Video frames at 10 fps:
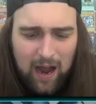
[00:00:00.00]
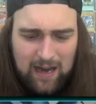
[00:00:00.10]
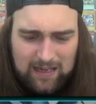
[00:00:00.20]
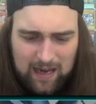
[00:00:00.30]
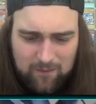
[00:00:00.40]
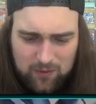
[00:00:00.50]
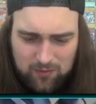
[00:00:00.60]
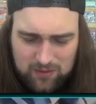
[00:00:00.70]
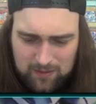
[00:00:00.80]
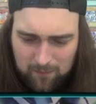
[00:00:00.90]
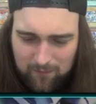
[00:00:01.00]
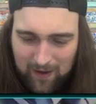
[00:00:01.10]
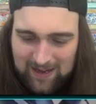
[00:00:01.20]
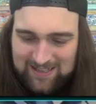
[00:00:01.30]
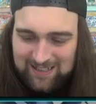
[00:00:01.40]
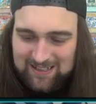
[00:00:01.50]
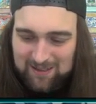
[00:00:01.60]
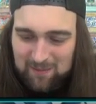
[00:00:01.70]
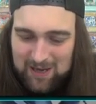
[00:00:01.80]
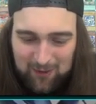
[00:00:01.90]
I gave you some fakes and
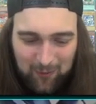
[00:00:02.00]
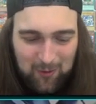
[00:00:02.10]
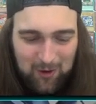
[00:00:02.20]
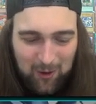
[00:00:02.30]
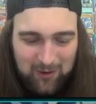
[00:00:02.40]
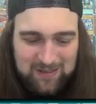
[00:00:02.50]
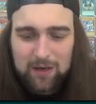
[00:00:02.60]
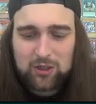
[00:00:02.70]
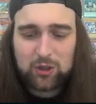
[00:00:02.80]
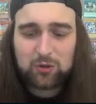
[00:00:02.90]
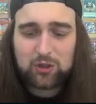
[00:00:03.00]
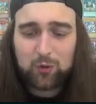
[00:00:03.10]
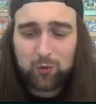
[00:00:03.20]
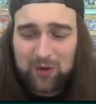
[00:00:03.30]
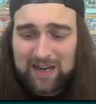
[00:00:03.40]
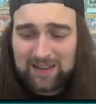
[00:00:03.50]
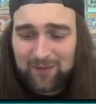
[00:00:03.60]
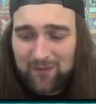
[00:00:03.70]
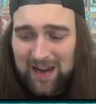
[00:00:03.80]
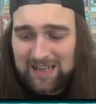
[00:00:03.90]
some hero cards. Be sure to read
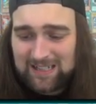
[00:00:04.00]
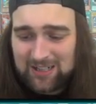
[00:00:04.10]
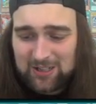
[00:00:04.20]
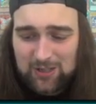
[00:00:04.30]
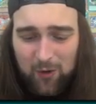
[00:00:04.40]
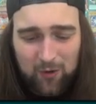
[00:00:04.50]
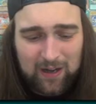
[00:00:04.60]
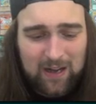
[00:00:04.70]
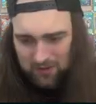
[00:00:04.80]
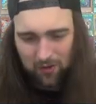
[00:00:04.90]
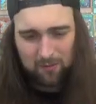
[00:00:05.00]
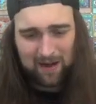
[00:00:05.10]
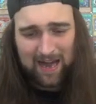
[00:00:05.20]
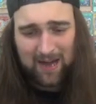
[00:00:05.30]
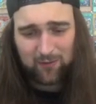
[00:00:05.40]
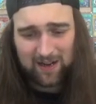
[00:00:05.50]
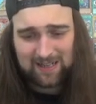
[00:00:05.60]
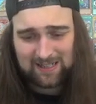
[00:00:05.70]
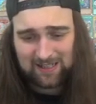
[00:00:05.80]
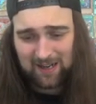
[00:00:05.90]
the fakes and sorry, sorry my
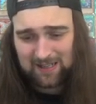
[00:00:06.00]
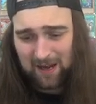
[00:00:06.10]
handwriting sucks.